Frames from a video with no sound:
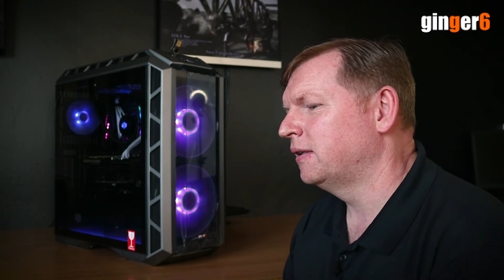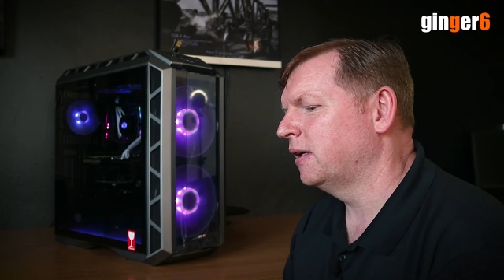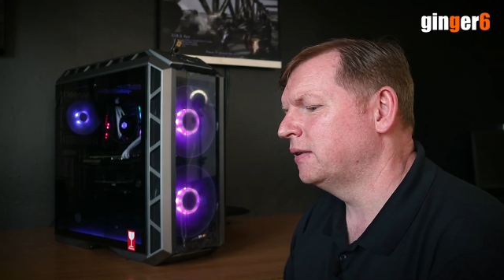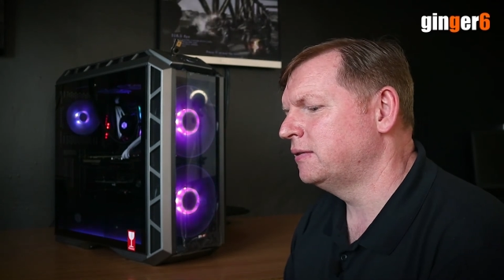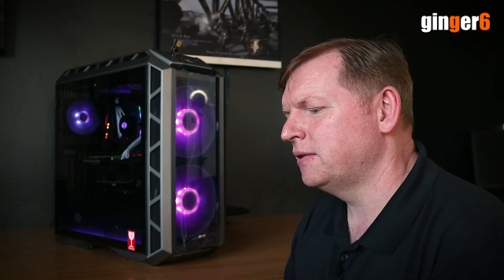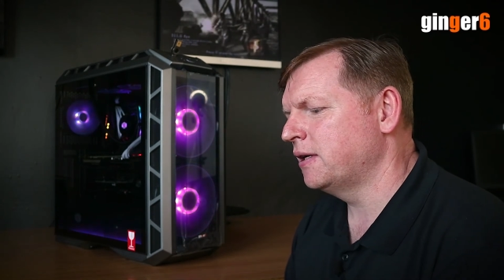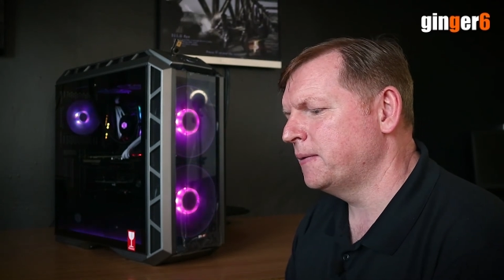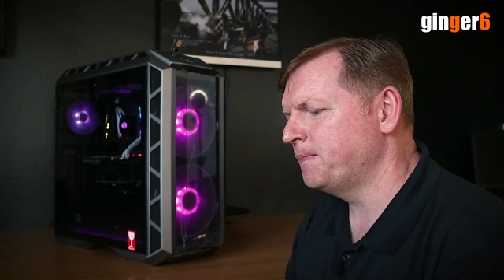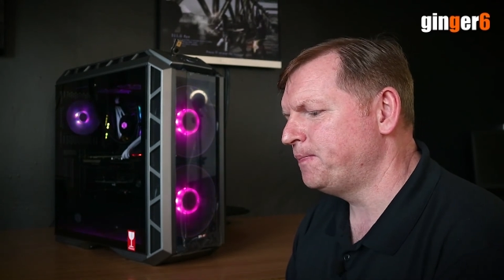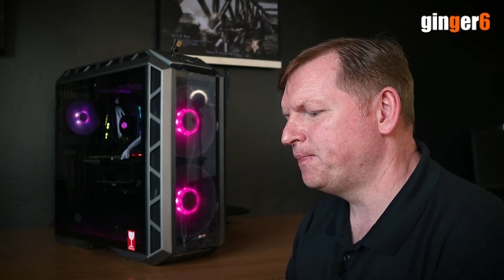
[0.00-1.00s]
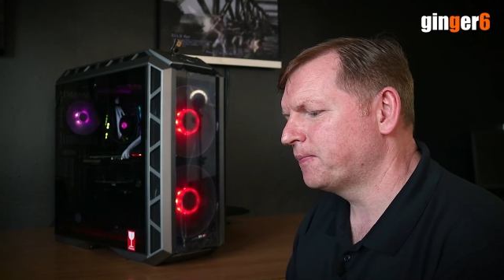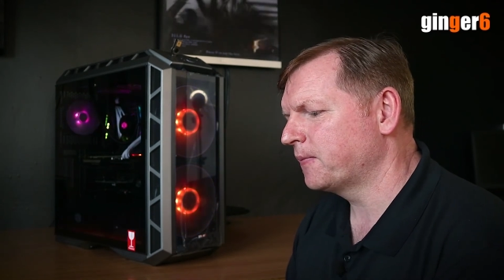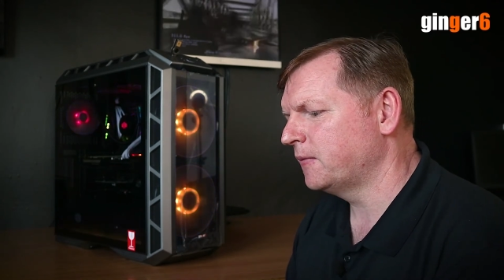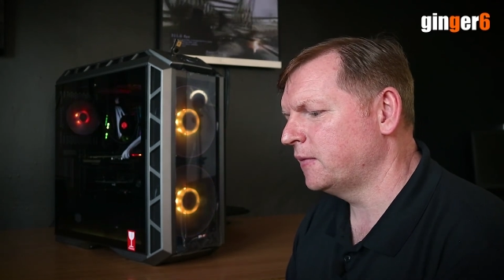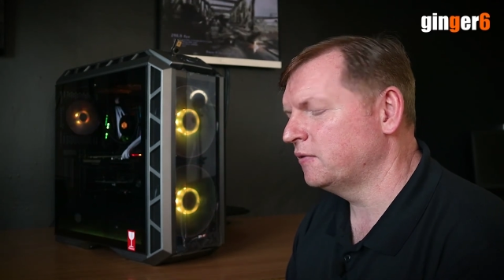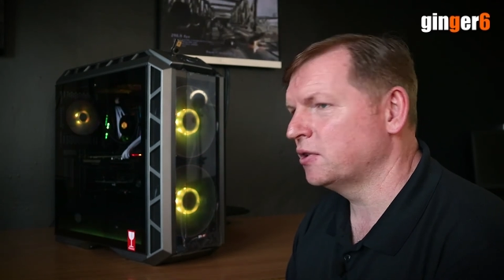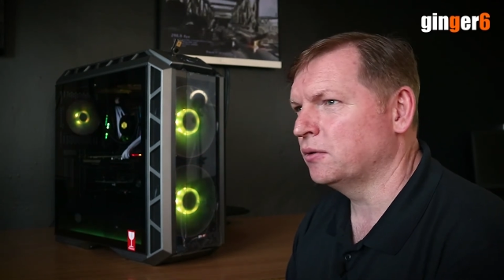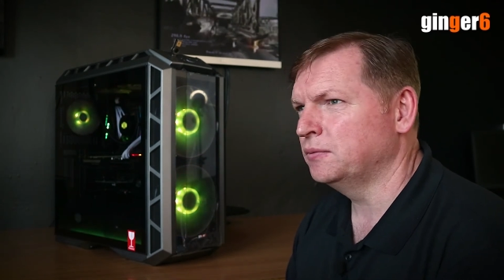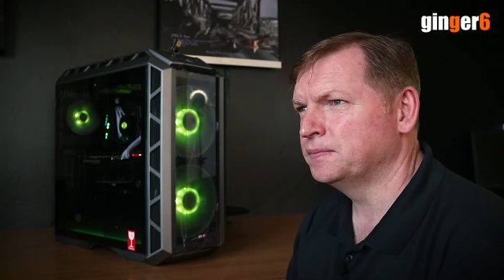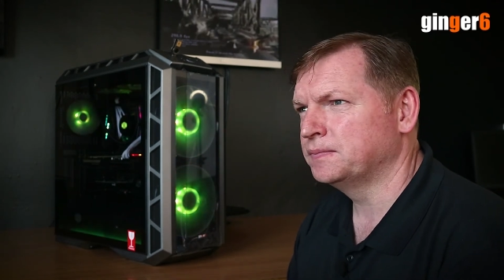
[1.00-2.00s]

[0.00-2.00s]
then um, give us a call